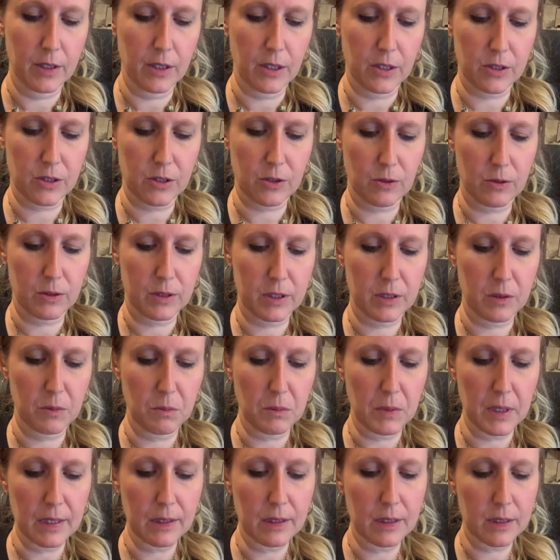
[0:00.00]
So to
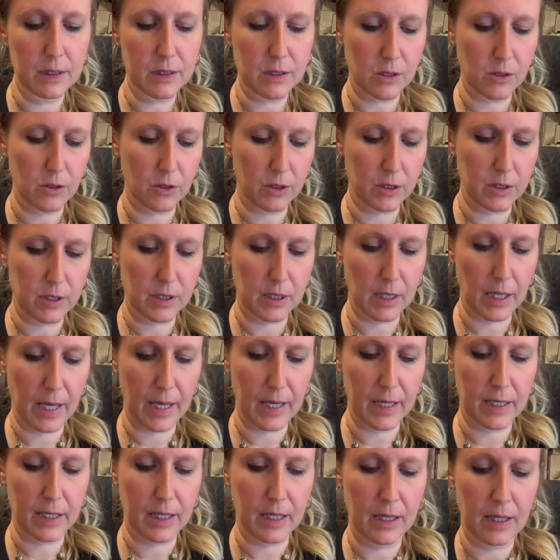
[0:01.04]
me, this looks
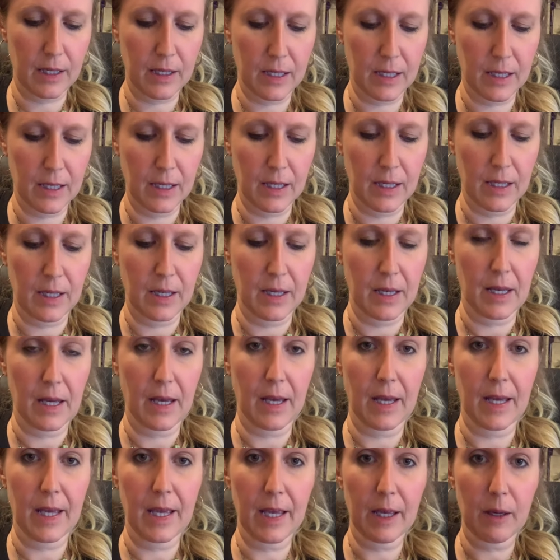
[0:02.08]
like
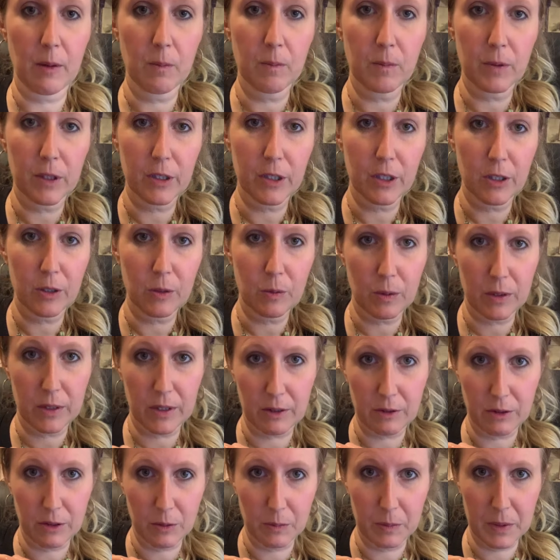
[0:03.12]
a hamburger with a
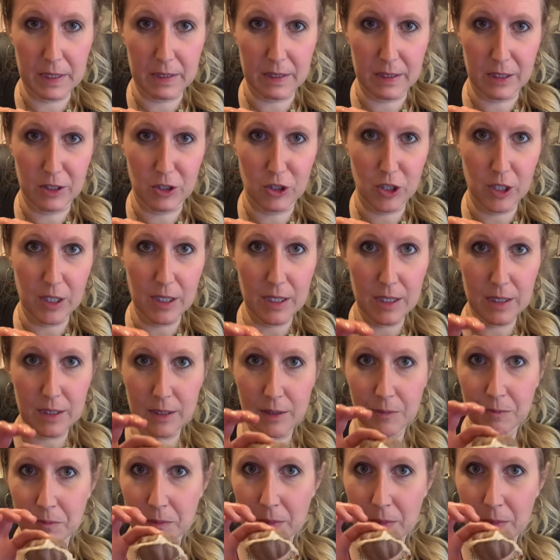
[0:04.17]
little piece of cheese.